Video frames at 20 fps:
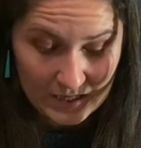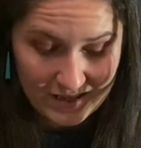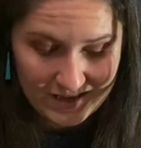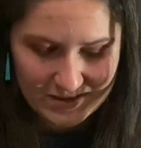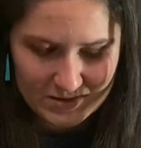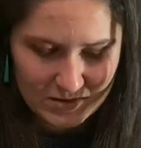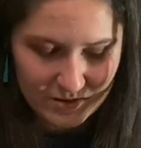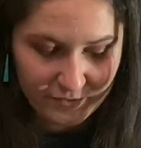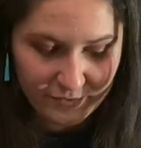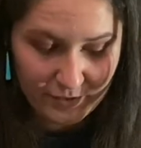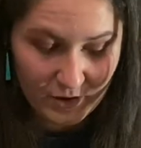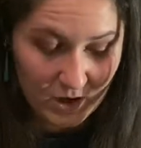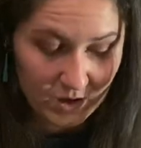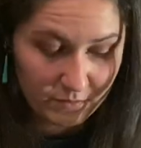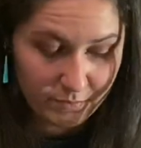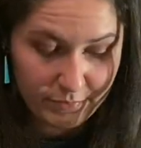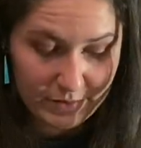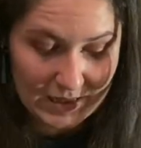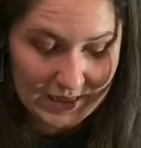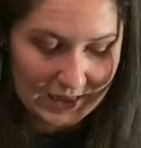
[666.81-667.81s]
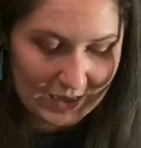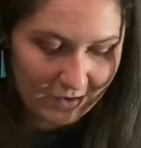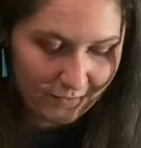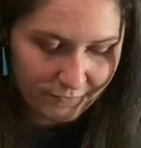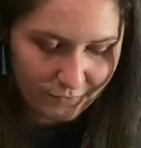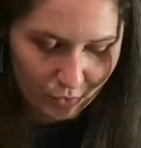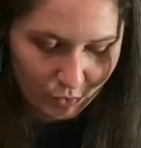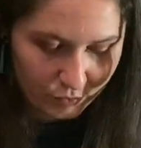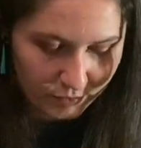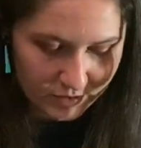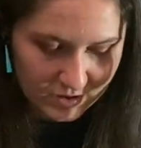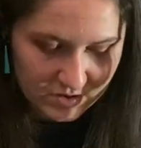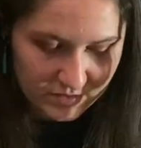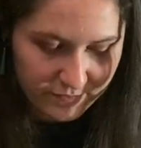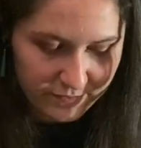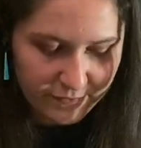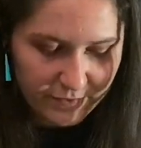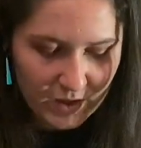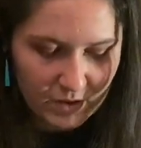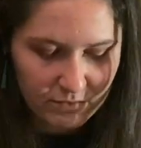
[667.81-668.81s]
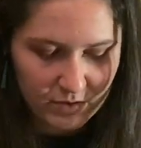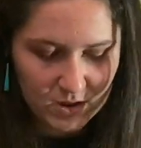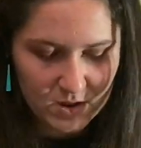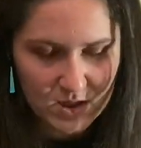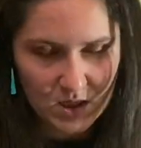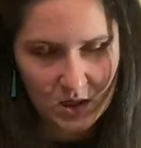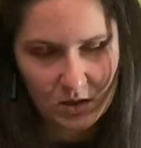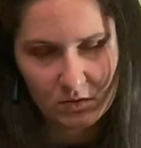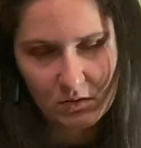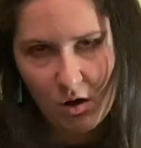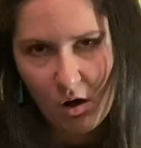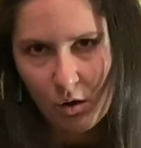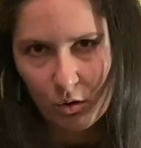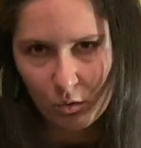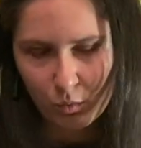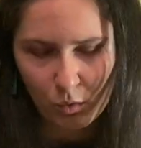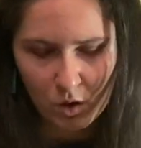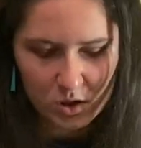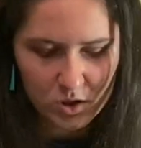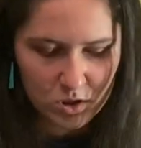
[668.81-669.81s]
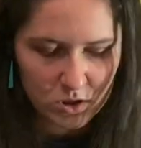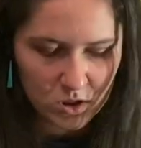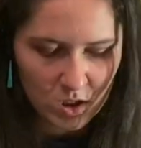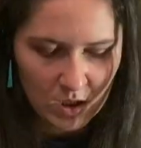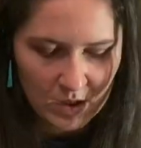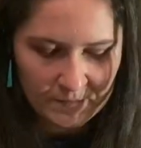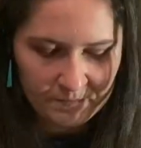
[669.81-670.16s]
As if I believe all this fairy tale hogwash.